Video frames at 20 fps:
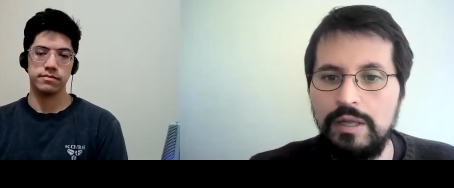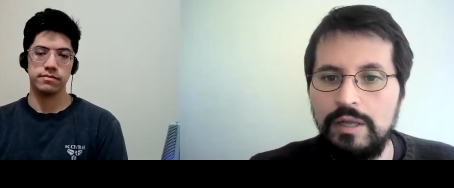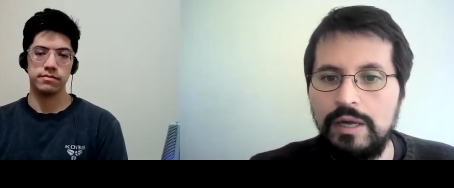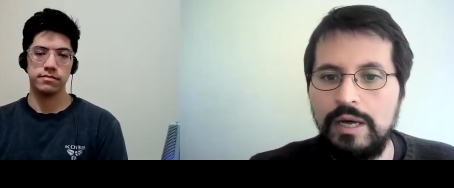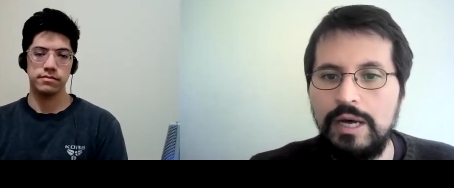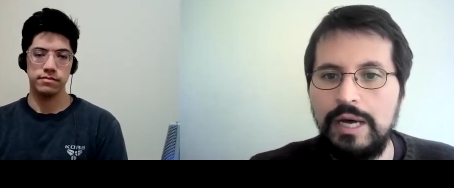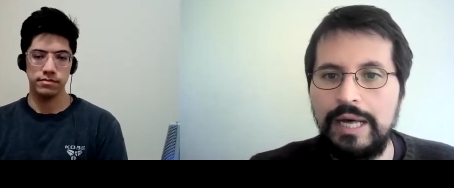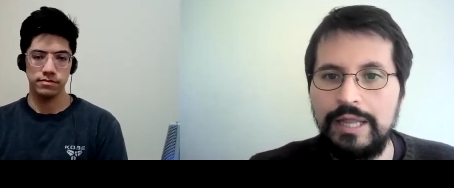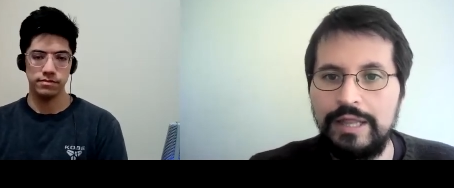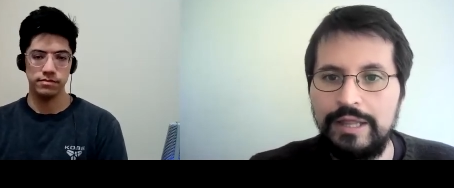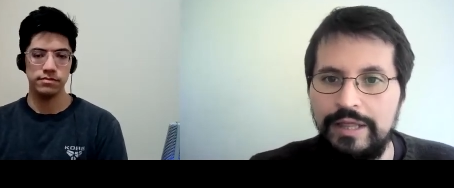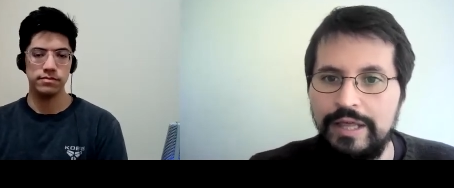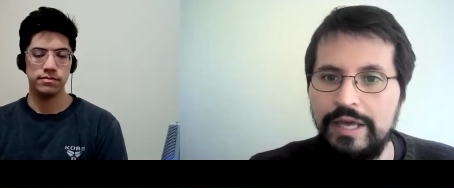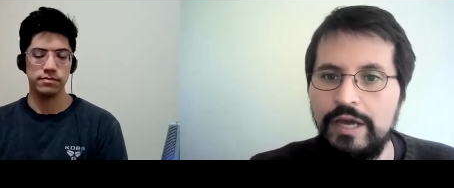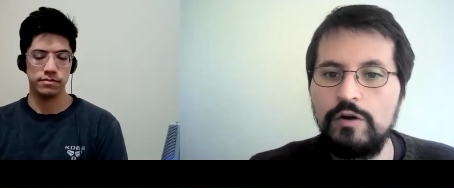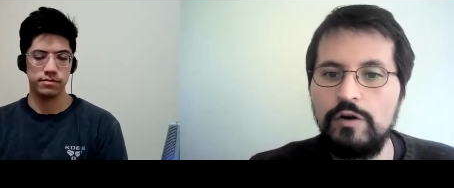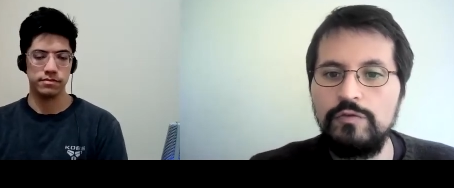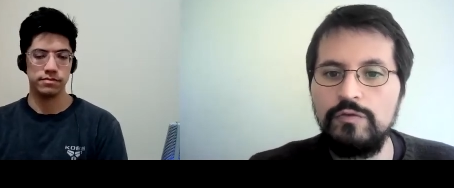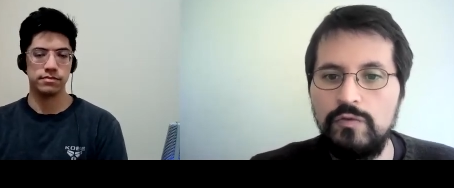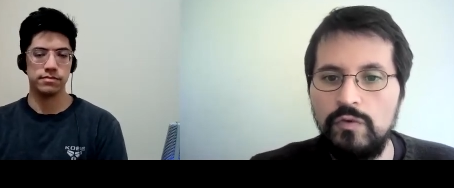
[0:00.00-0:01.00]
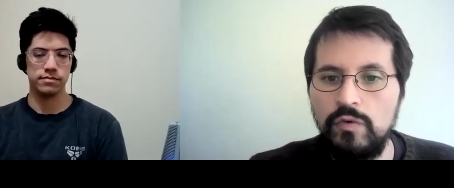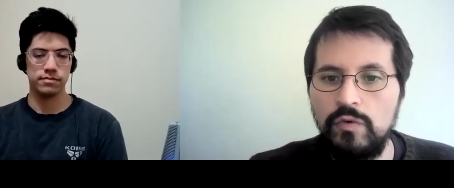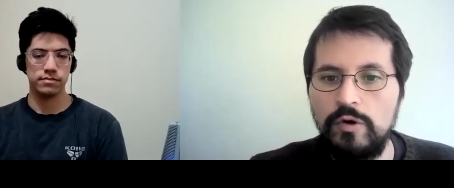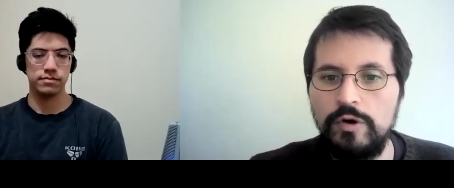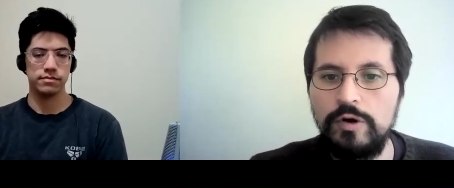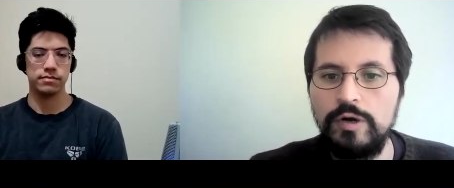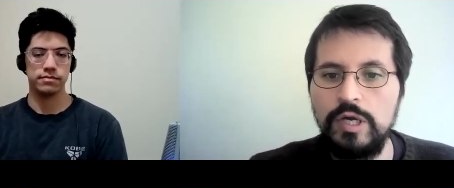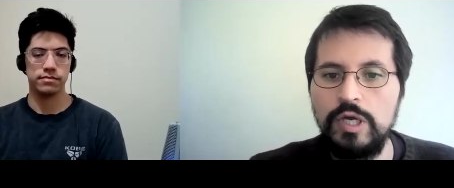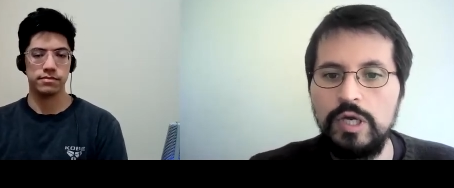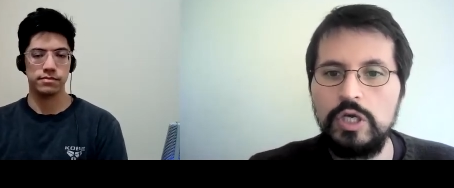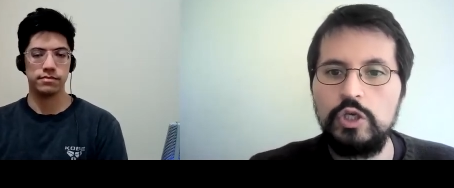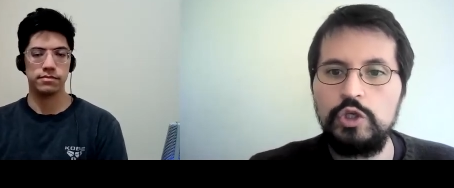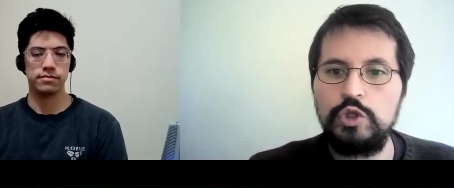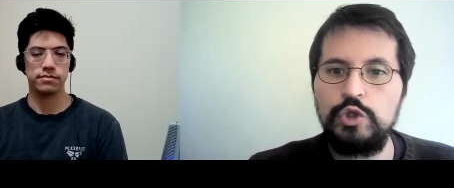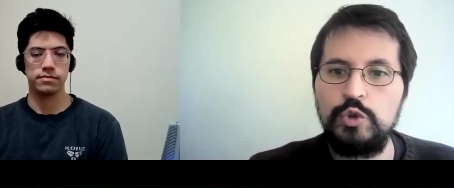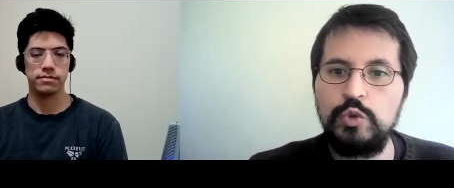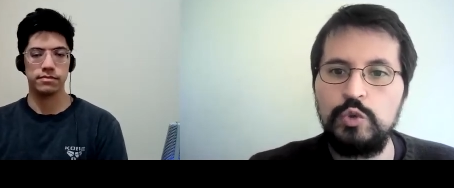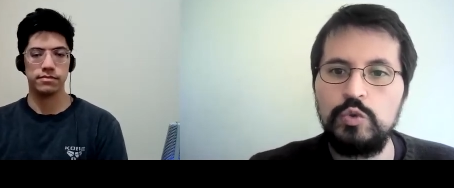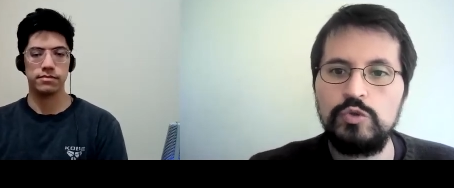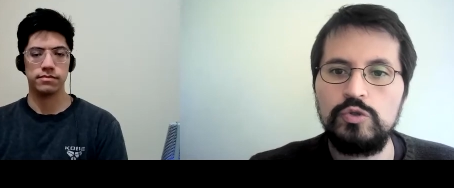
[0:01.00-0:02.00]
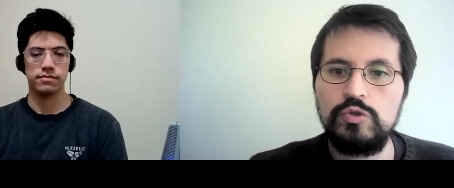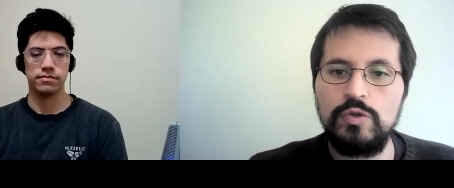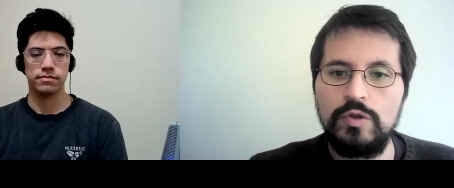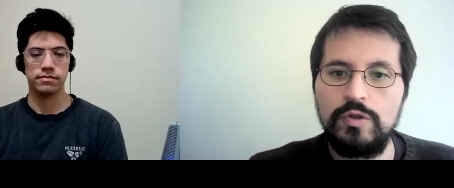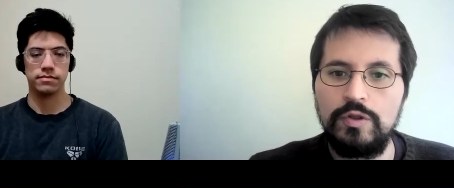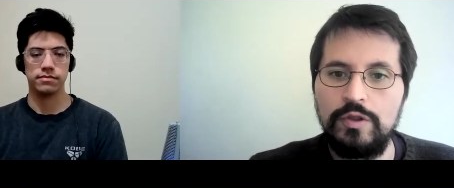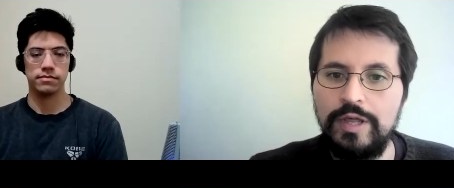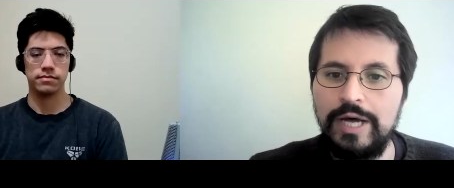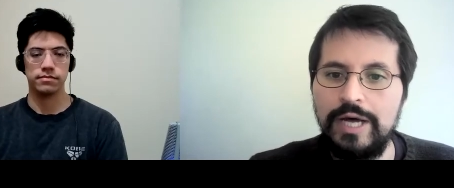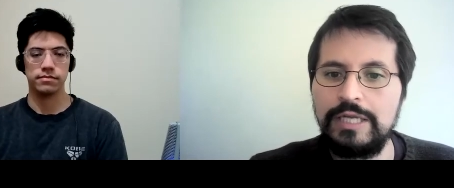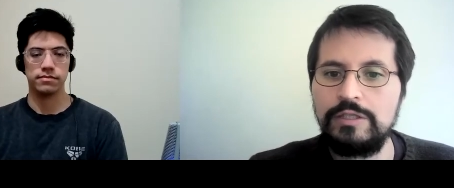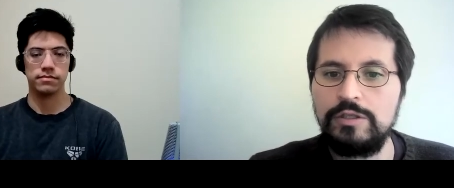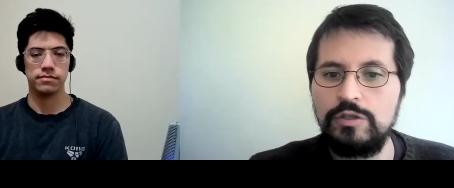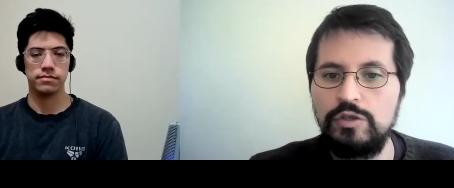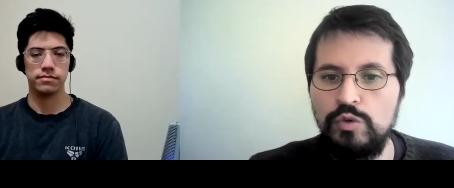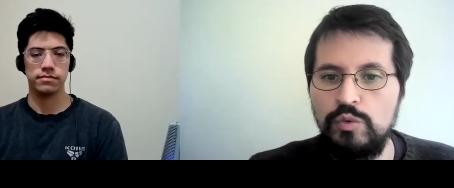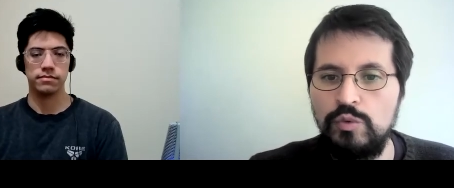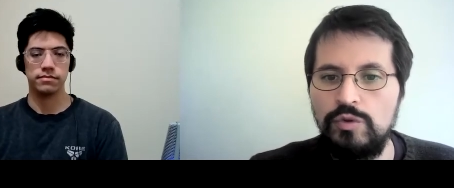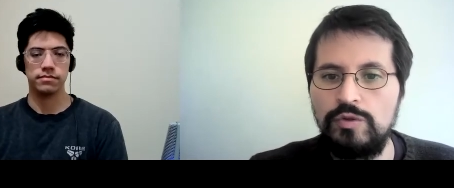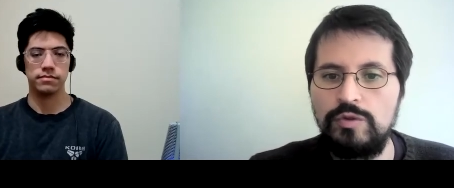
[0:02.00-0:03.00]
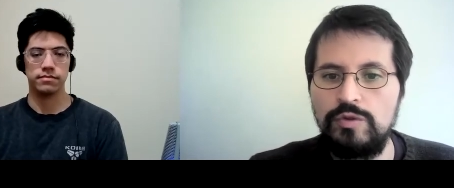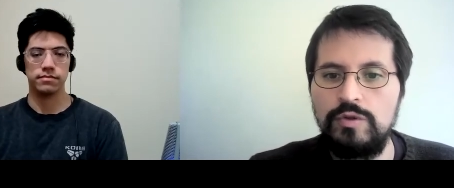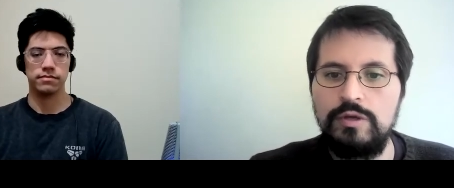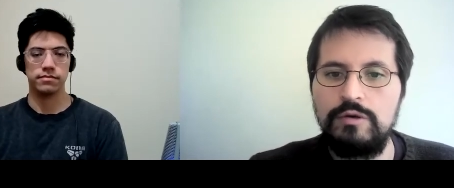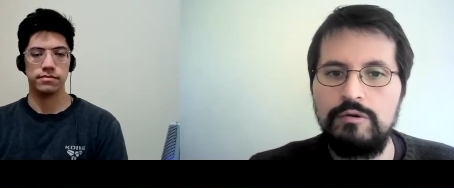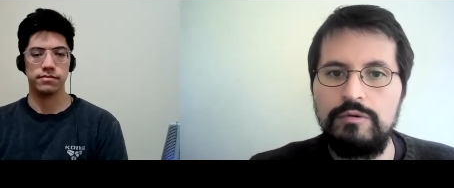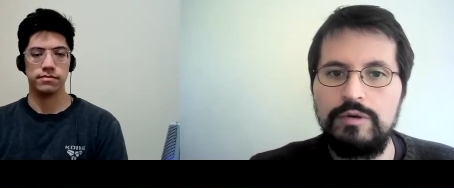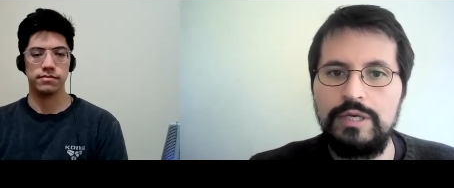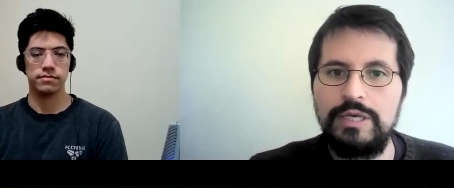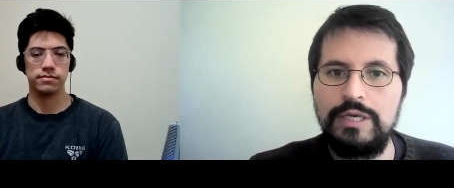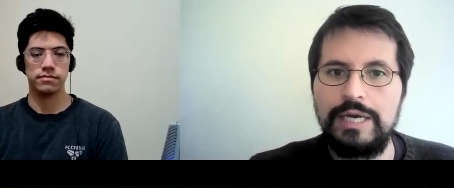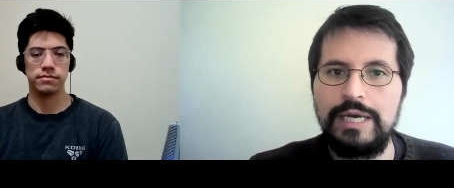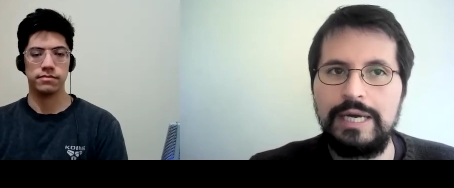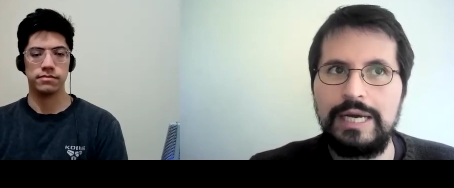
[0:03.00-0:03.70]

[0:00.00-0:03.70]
Speaker 1: mm-hmm. and therefore use that new theory